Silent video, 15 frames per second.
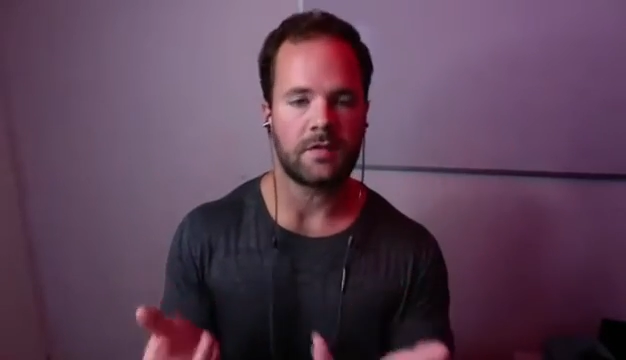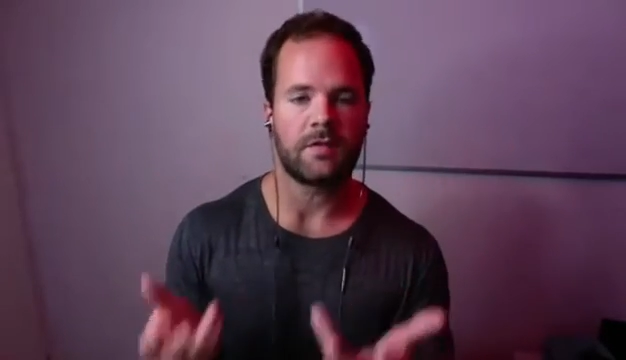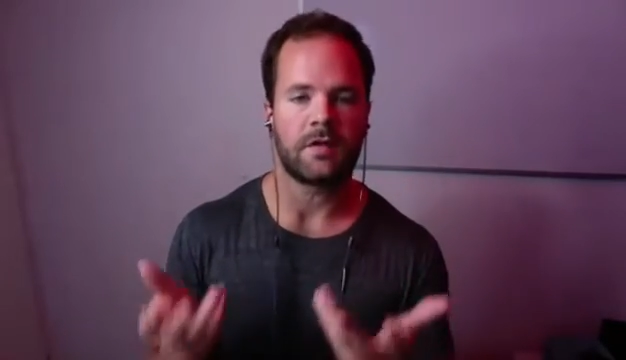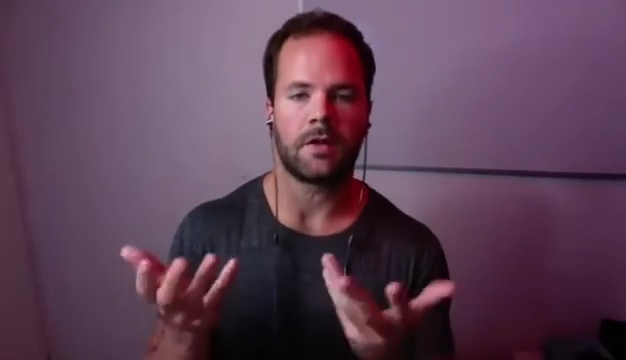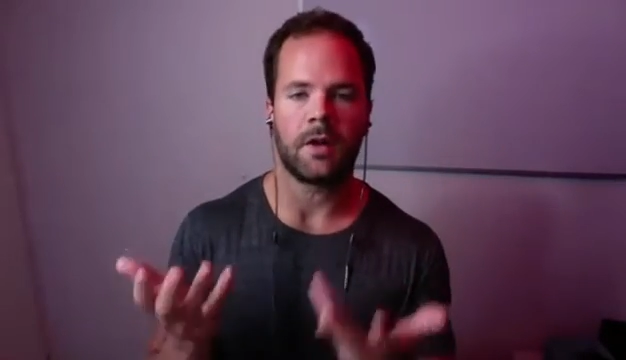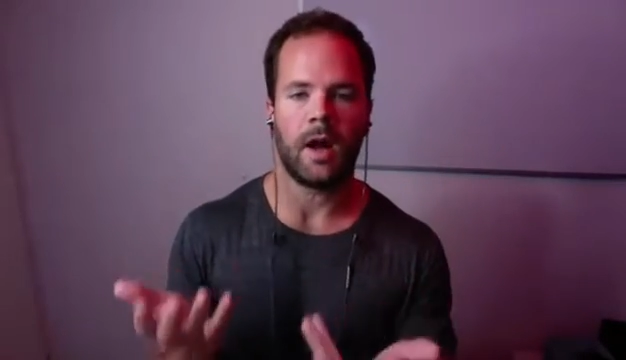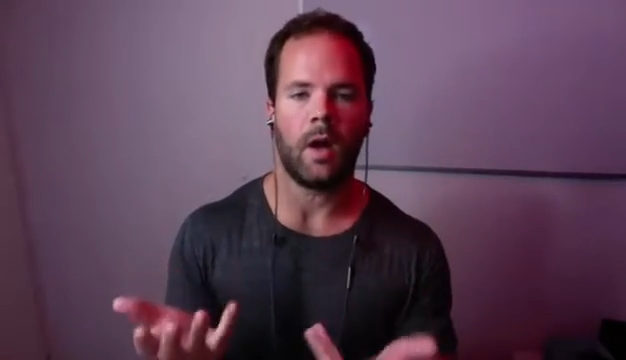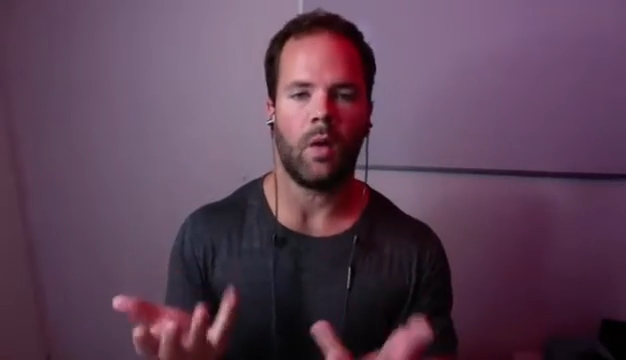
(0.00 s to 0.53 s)

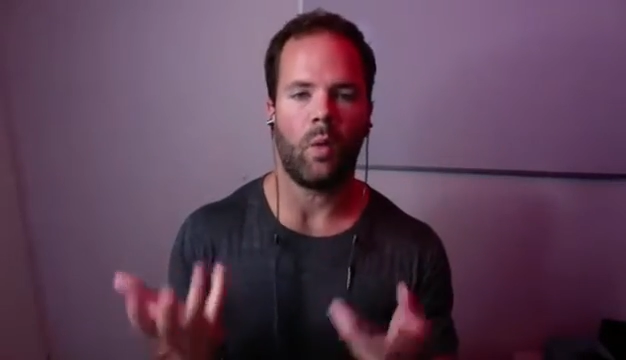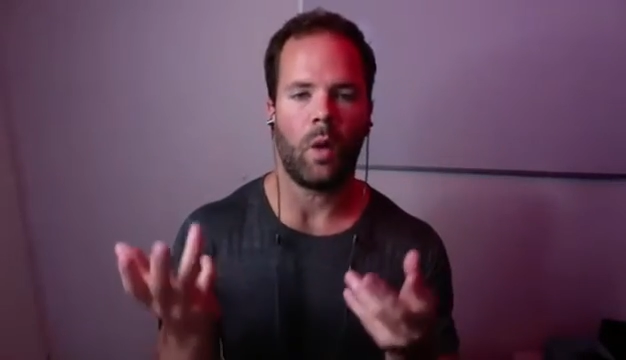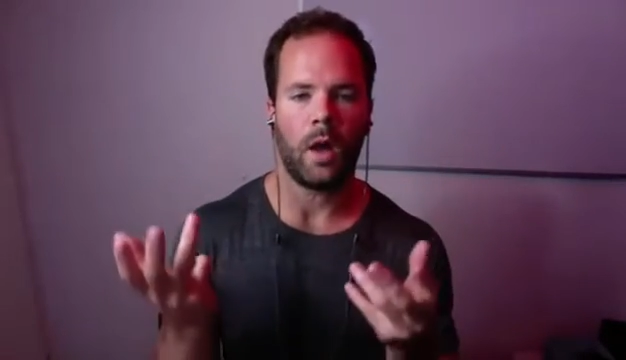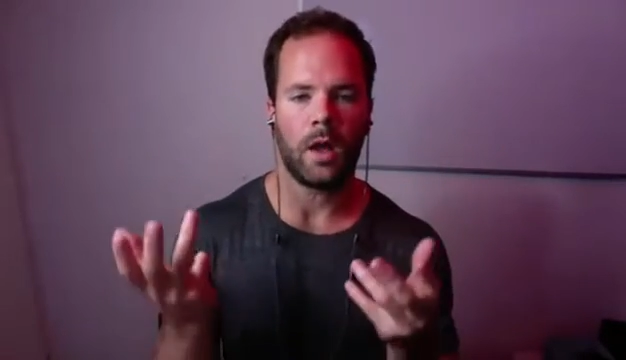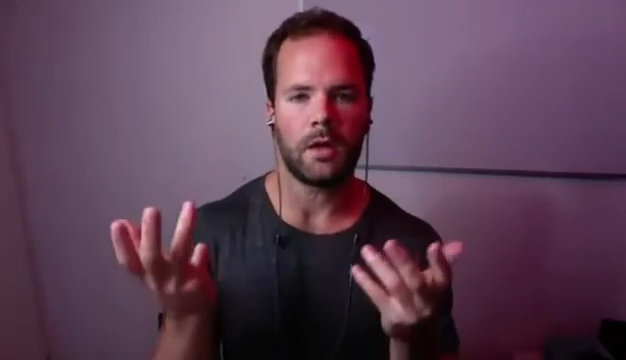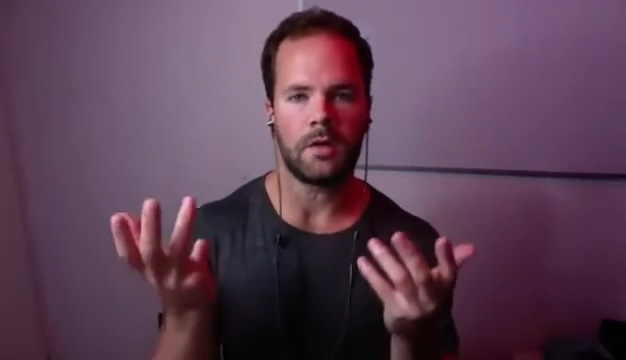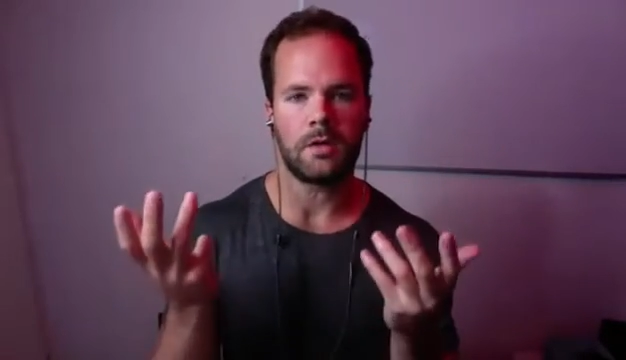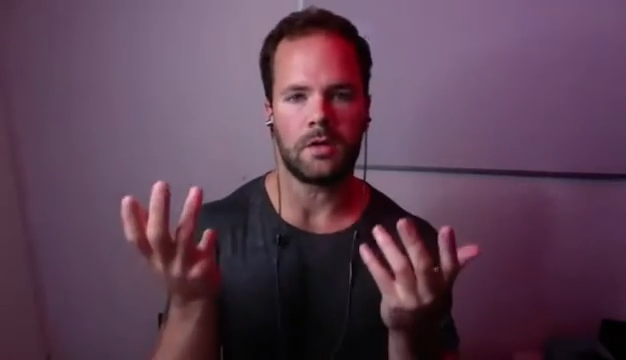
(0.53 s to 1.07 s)
figure out
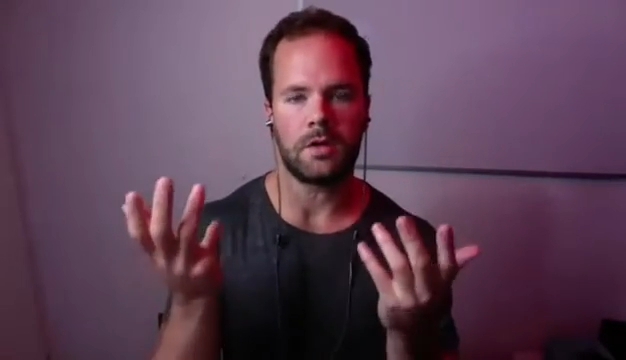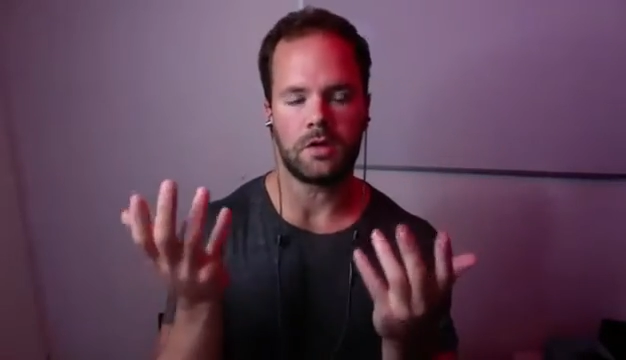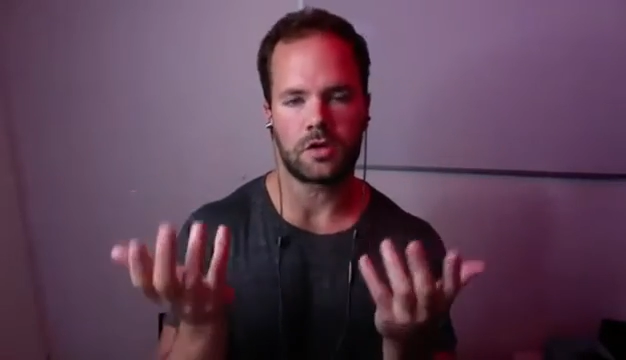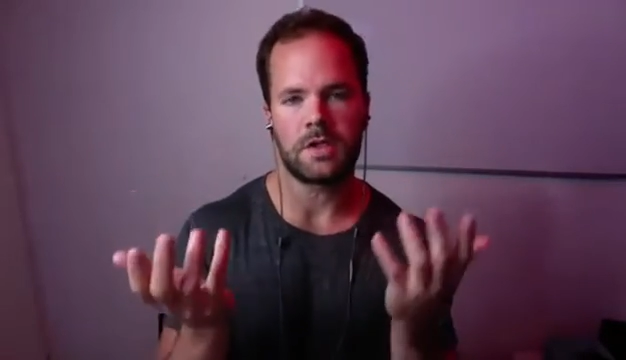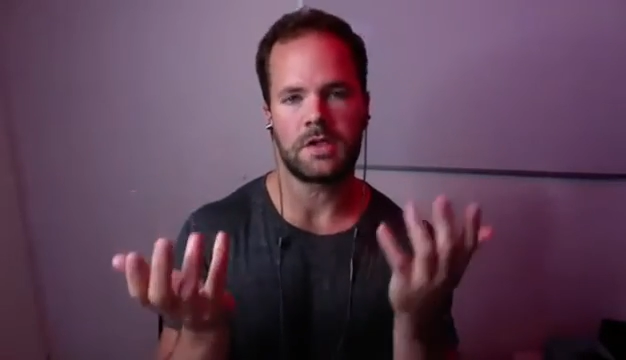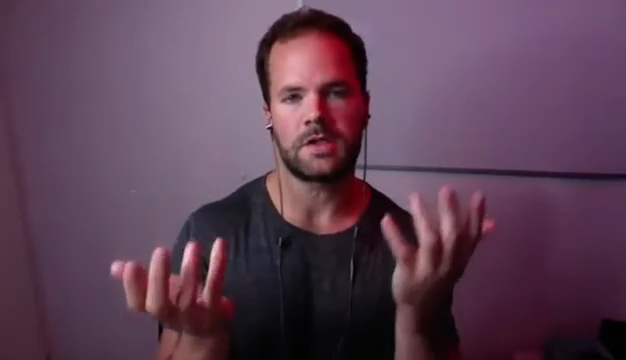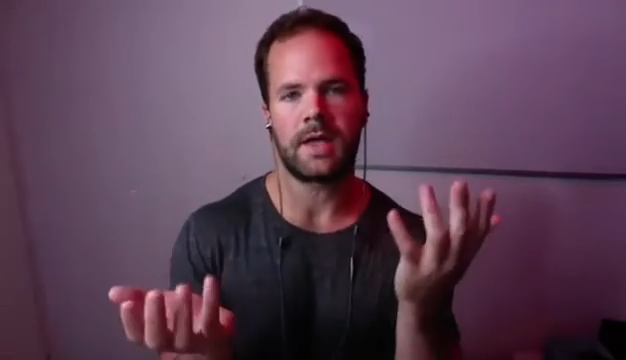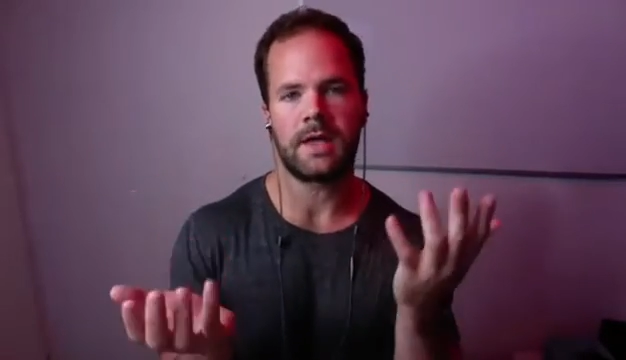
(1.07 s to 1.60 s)
what
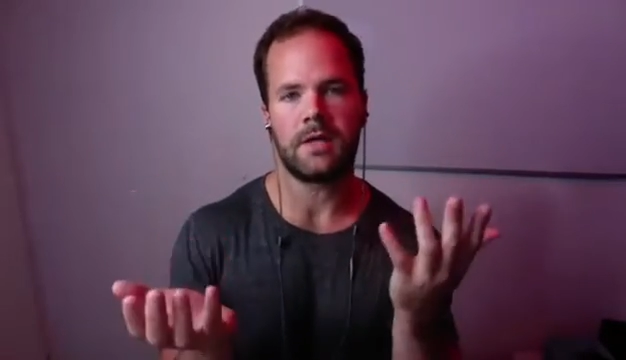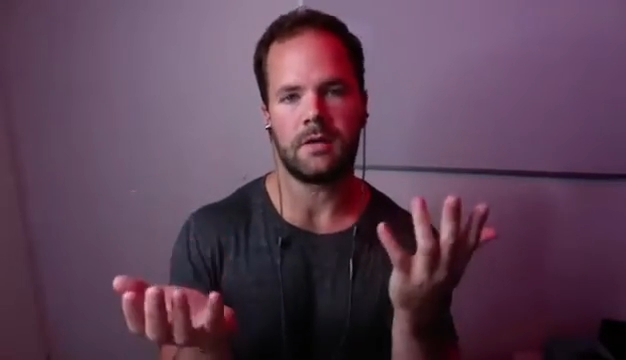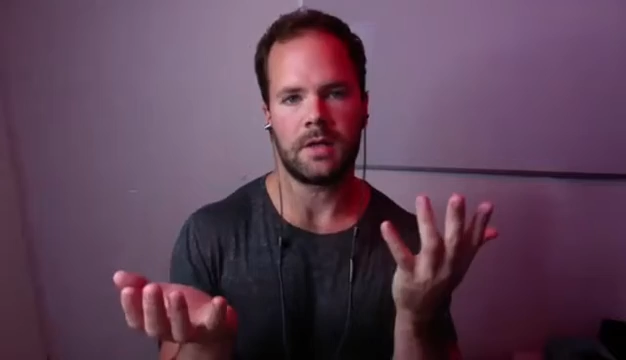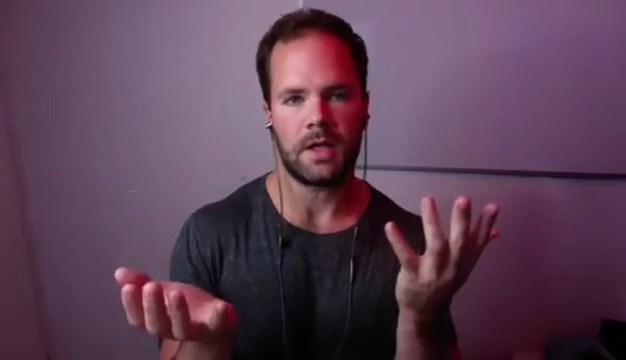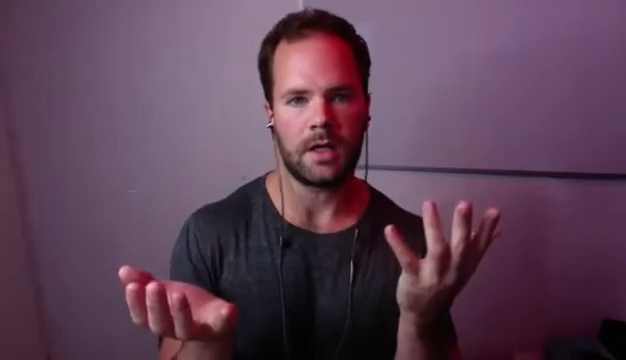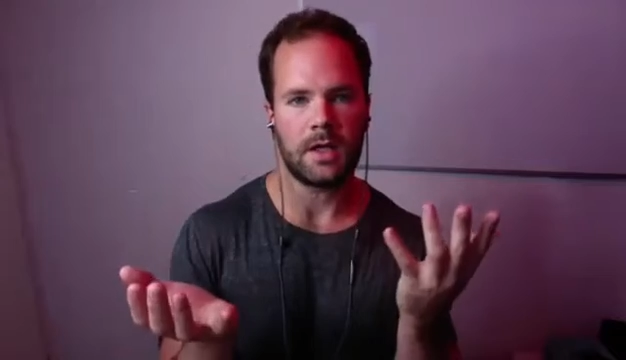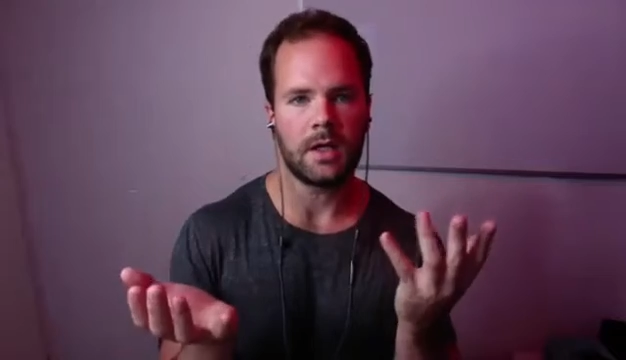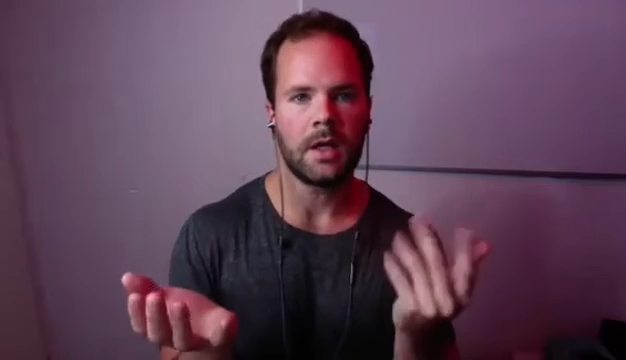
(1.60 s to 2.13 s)
nutrients that you
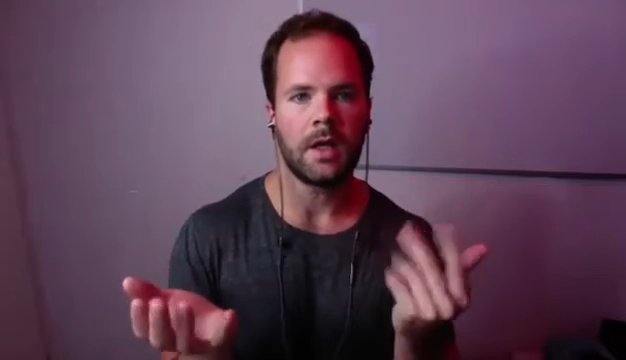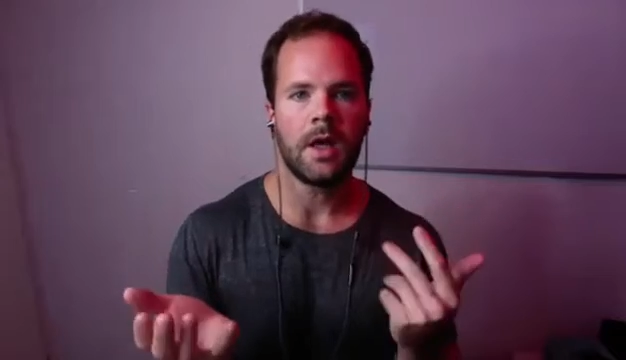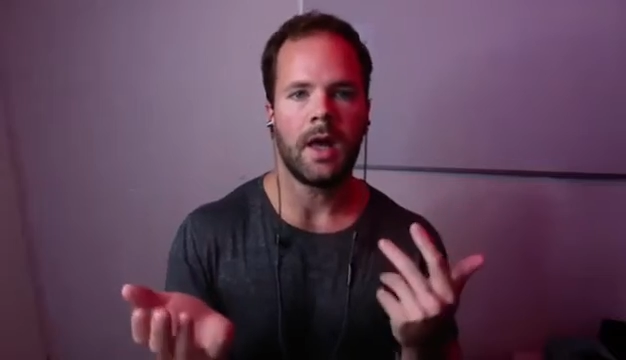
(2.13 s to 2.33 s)
need,